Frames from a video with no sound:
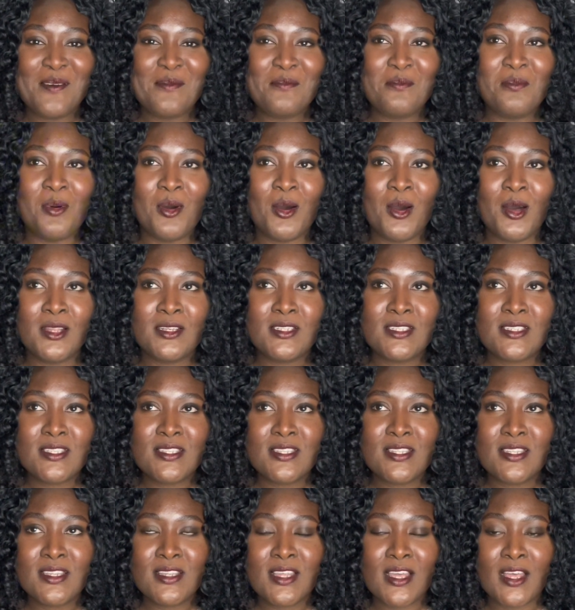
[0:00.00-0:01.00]
but
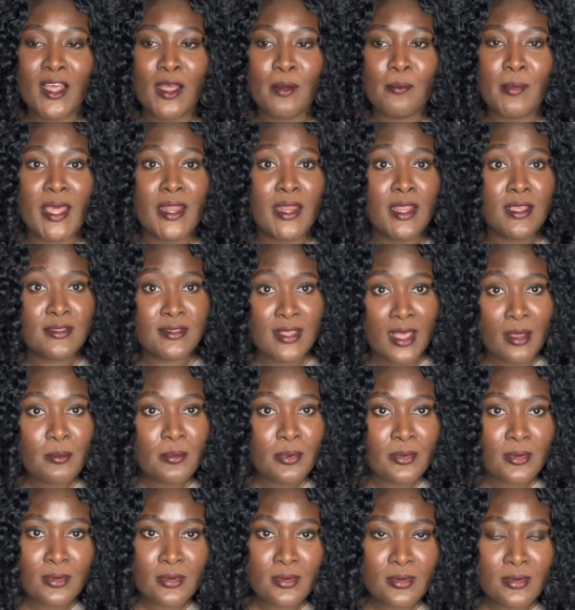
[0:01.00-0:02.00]
an
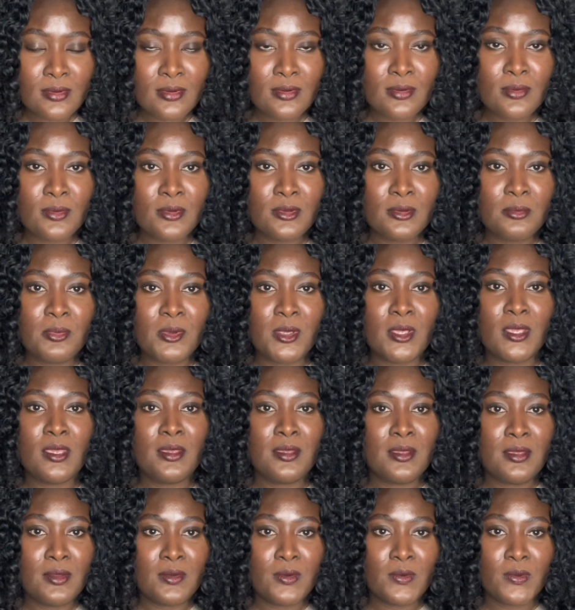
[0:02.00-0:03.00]
example would
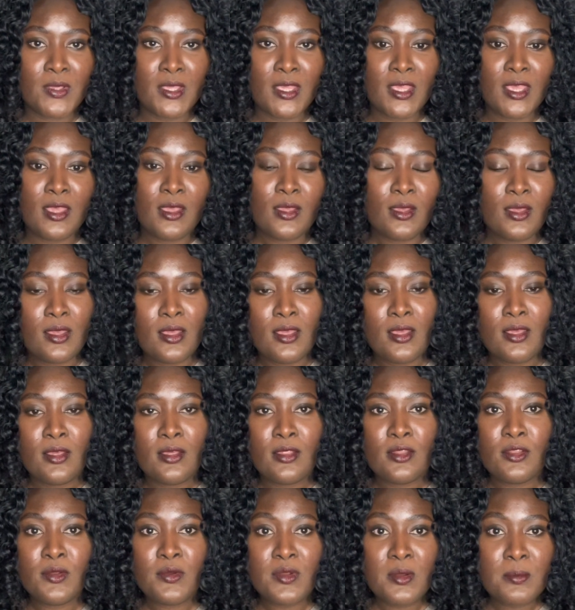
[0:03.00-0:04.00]
be, okay,
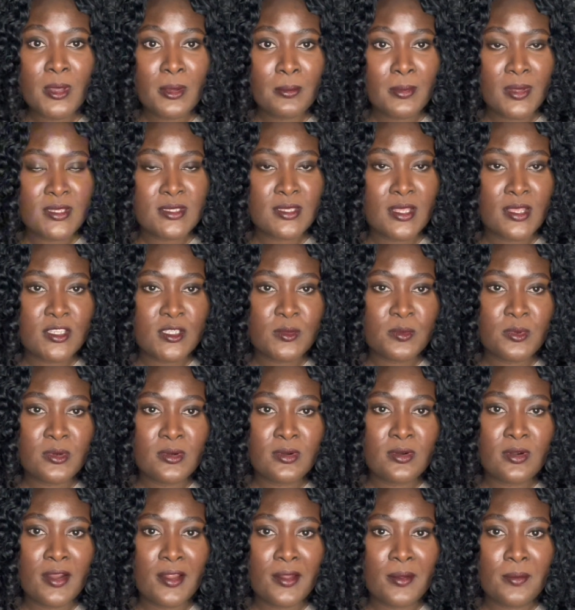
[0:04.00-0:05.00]
during my master's
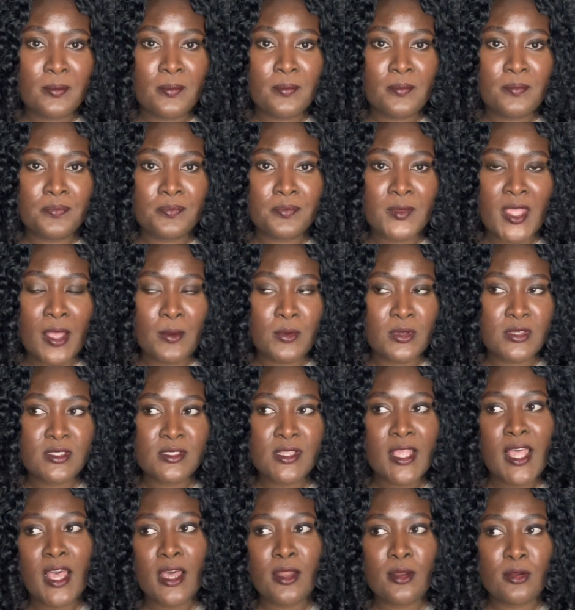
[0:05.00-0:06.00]
program, I was
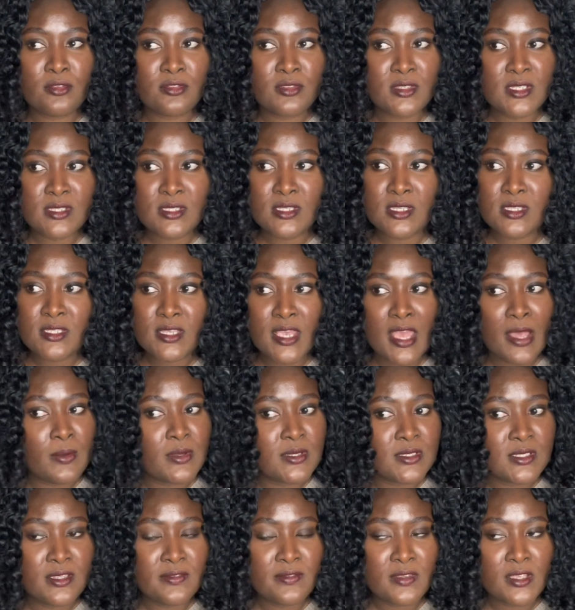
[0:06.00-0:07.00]
tired of the city I
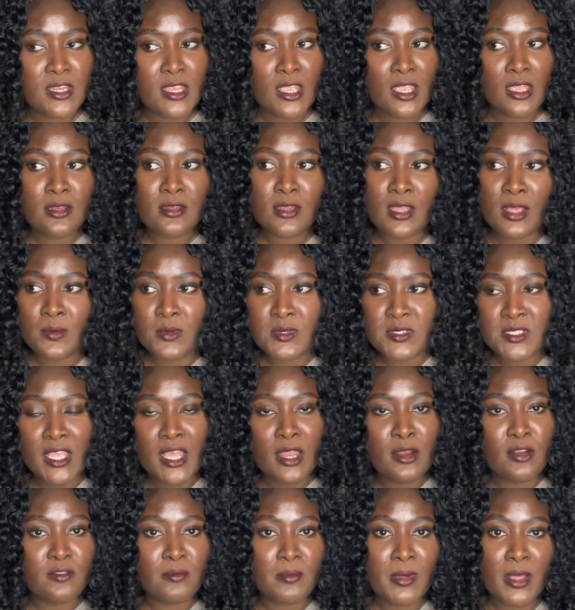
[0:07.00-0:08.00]
was living in. I was
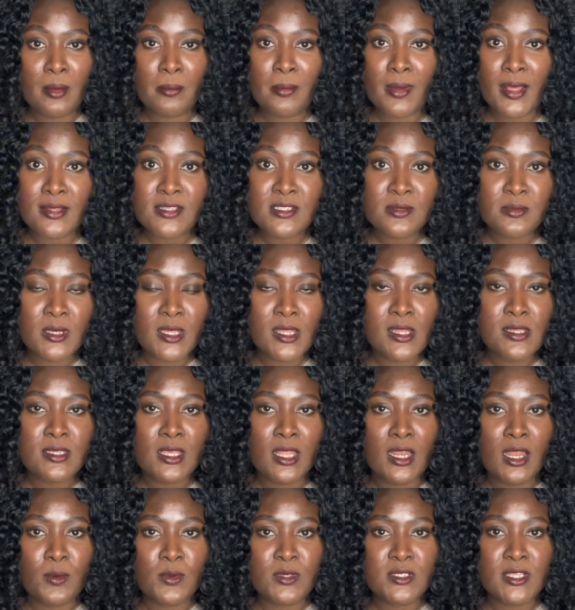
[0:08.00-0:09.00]
tired of my apartment
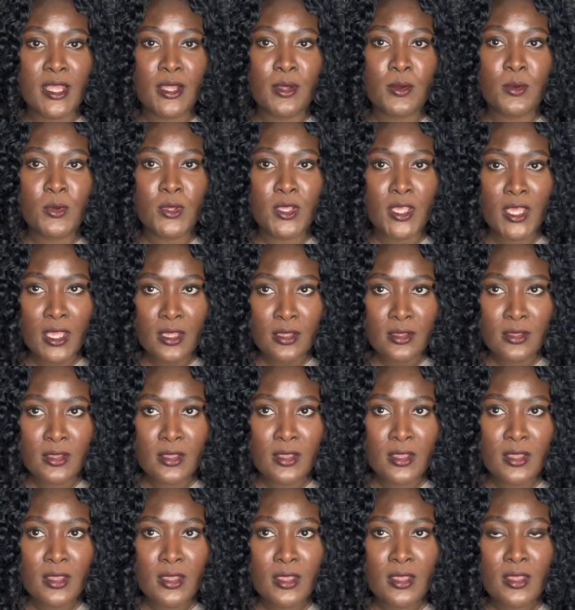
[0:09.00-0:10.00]
and I was like, okay,
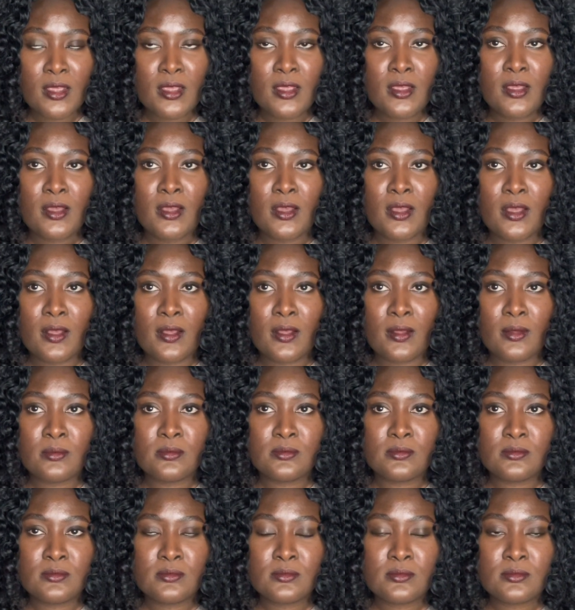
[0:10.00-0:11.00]
I
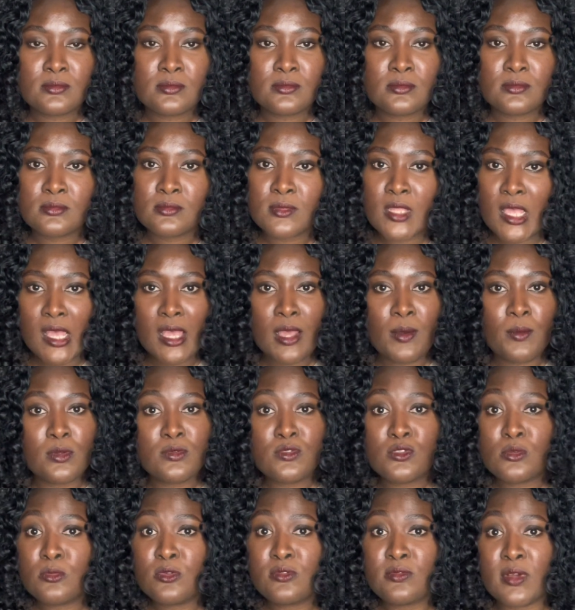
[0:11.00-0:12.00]

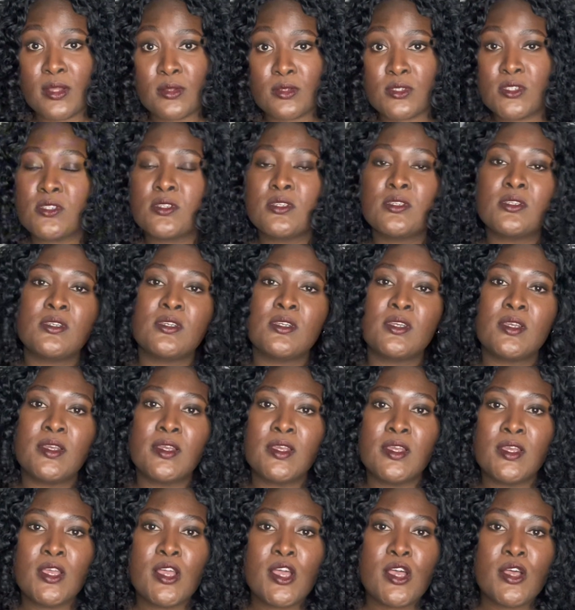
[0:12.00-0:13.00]
want to move out.
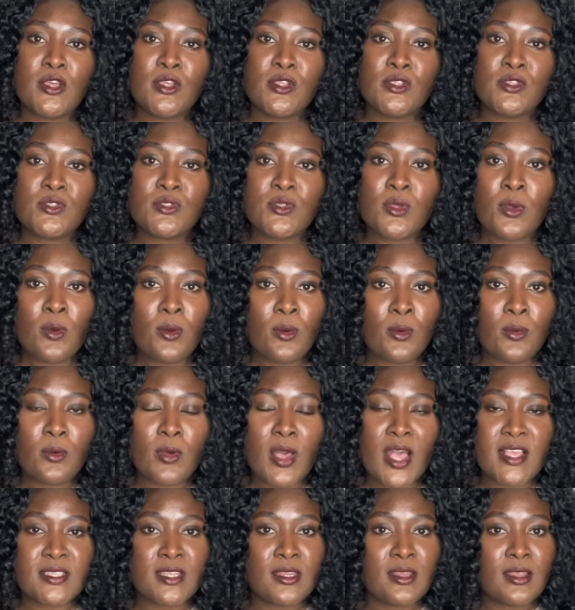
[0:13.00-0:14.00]
So
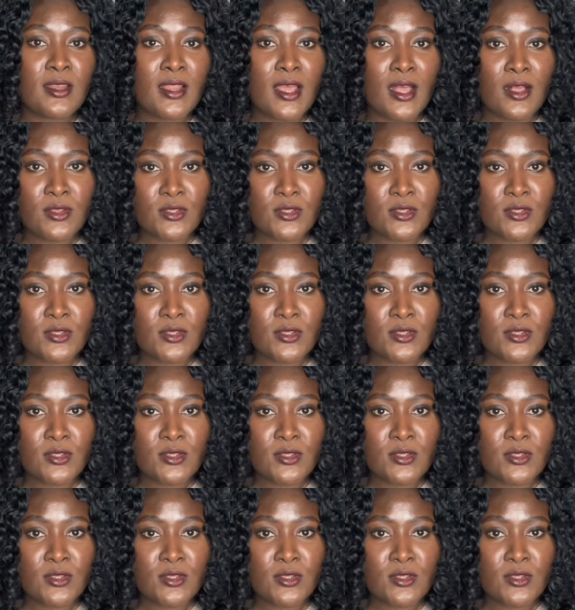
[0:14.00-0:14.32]
I started